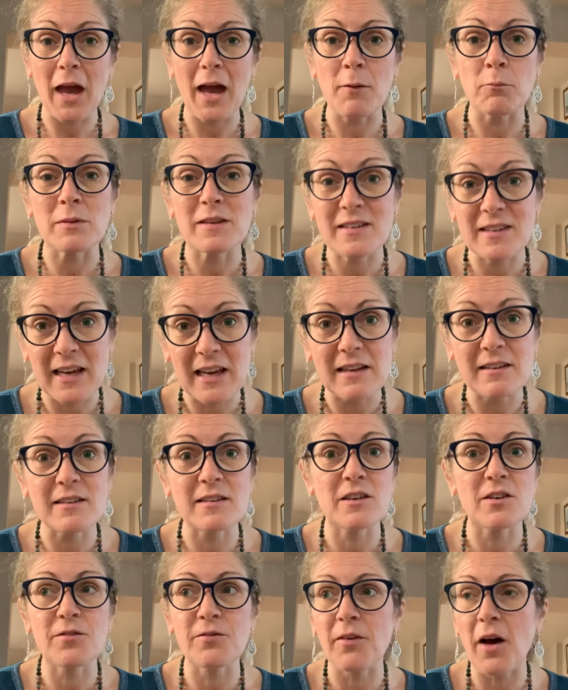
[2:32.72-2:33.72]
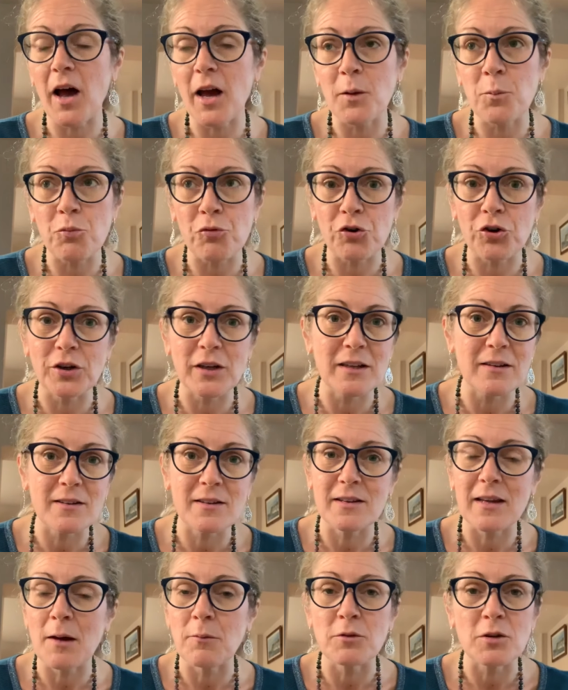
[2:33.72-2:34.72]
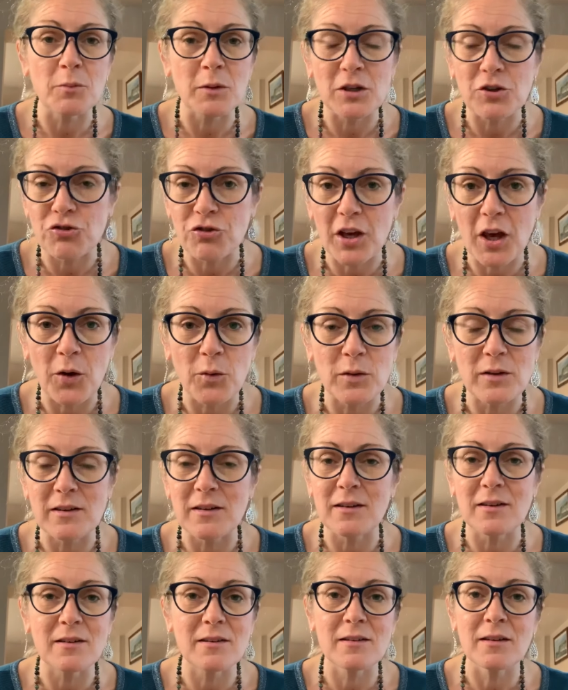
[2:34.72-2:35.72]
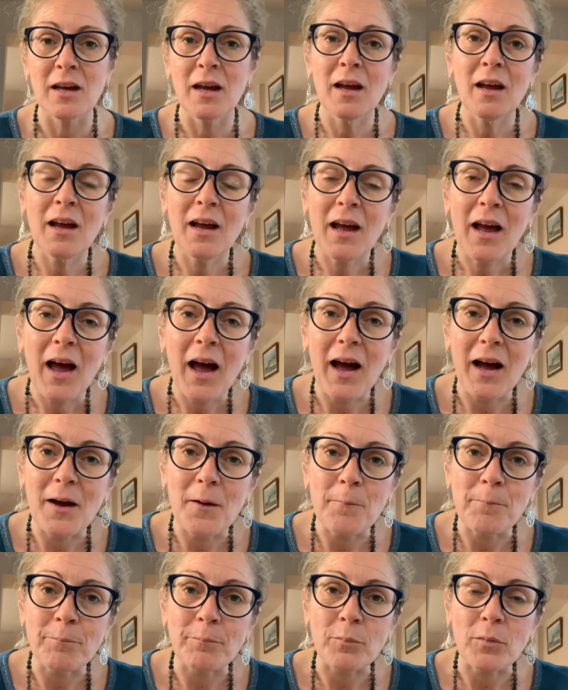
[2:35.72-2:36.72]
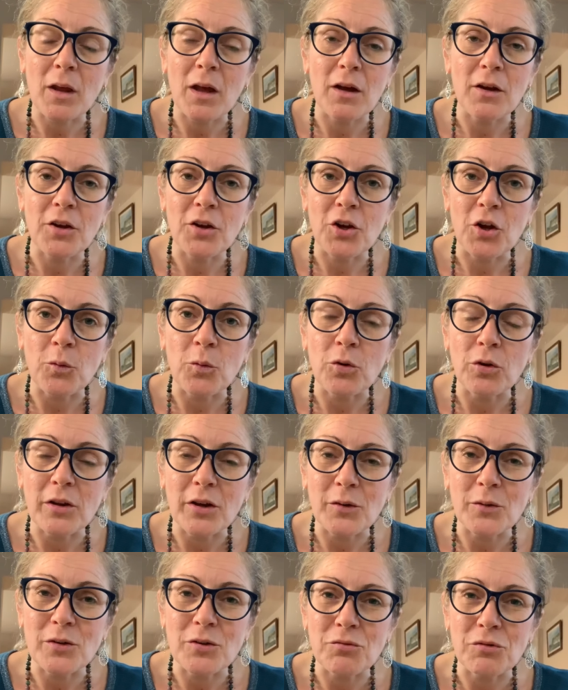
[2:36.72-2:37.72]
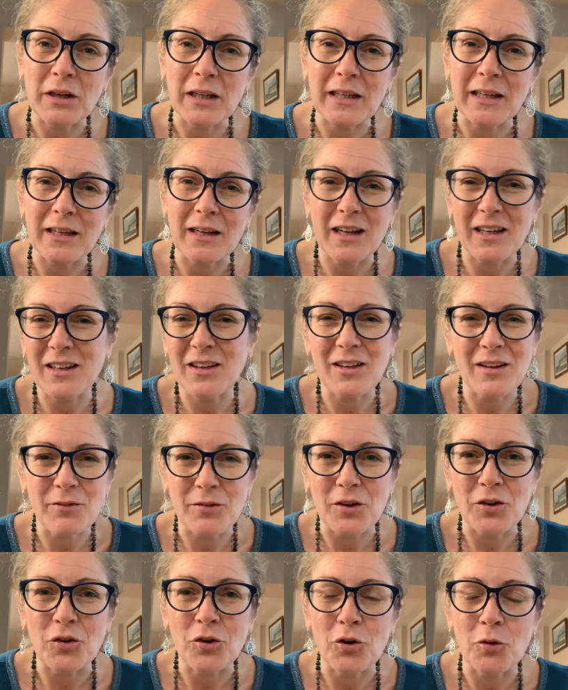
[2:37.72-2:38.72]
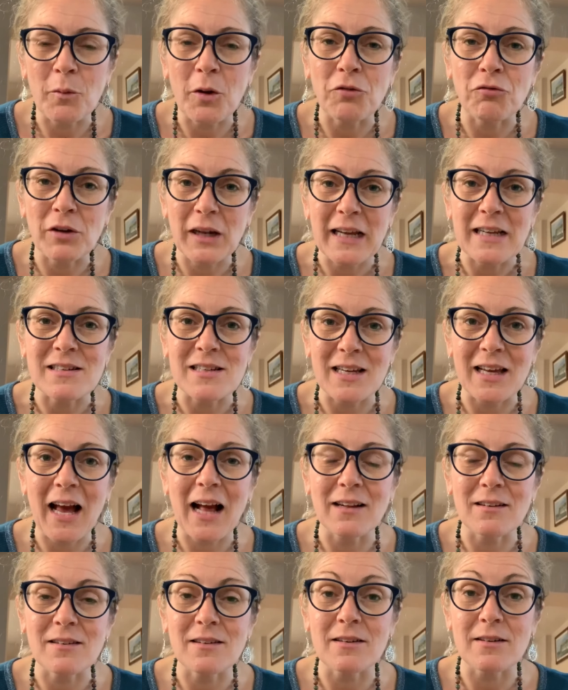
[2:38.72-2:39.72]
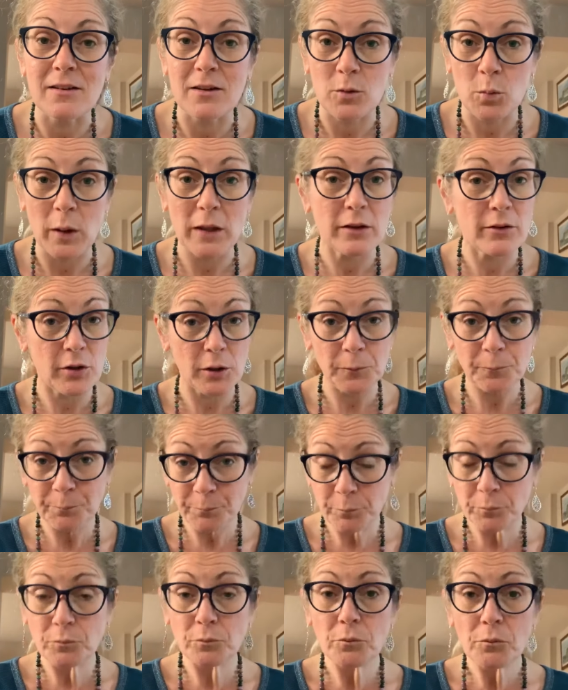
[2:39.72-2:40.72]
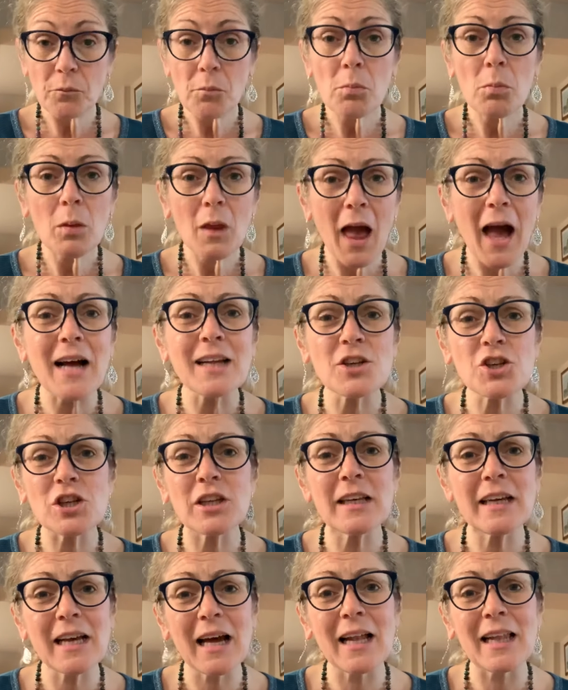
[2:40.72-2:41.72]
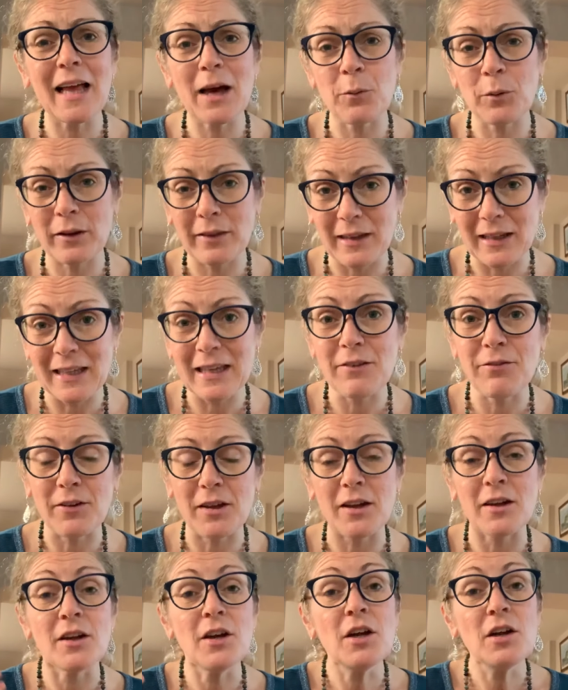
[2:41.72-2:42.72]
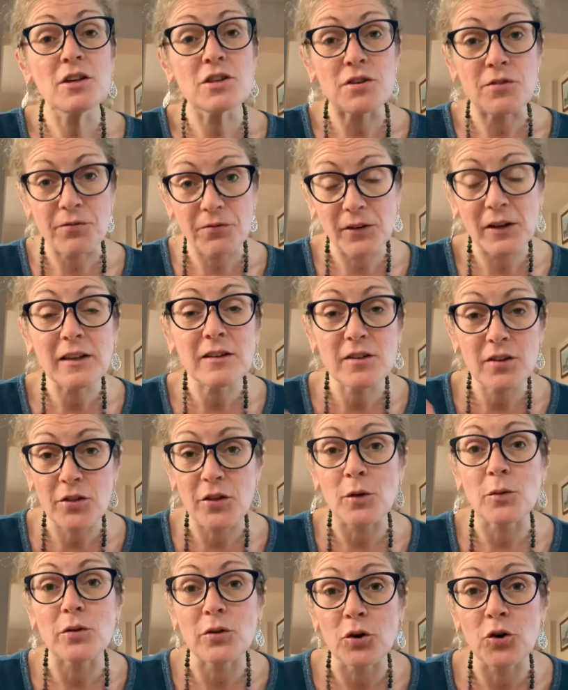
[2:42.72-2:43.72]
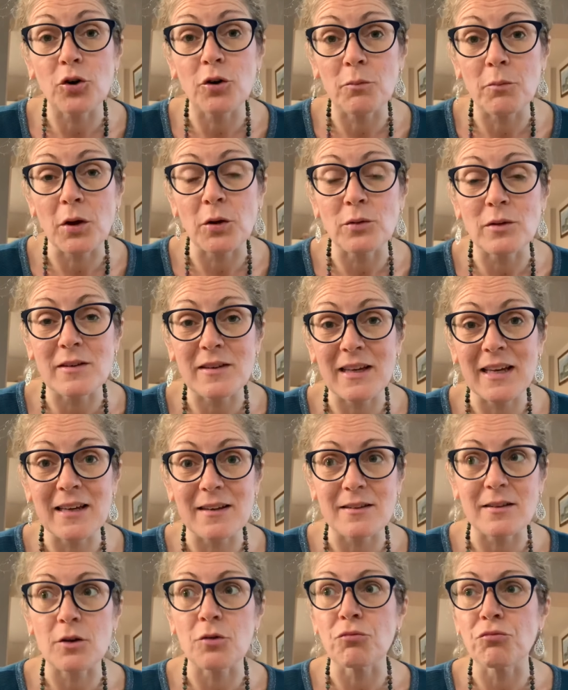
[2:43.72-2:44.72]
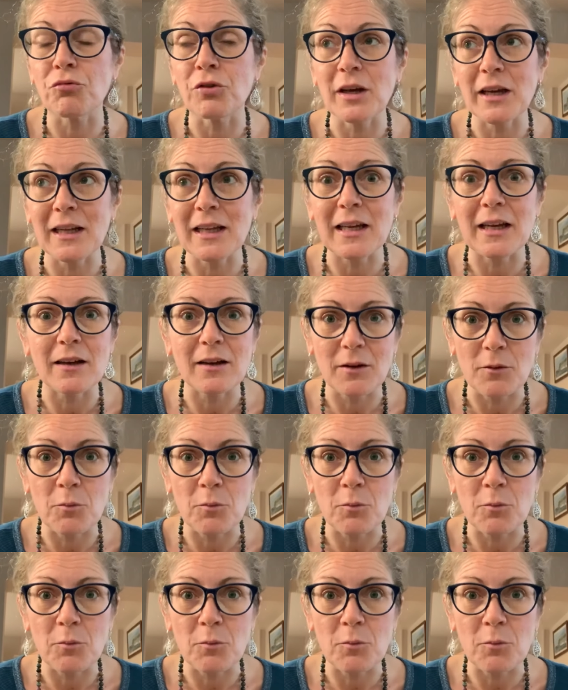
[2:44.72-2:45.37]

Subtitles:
cysts, fibroids, endometriosis, all those really, and even hormone-related cancers as well. So actually allowing the liver to filter those hormones is very,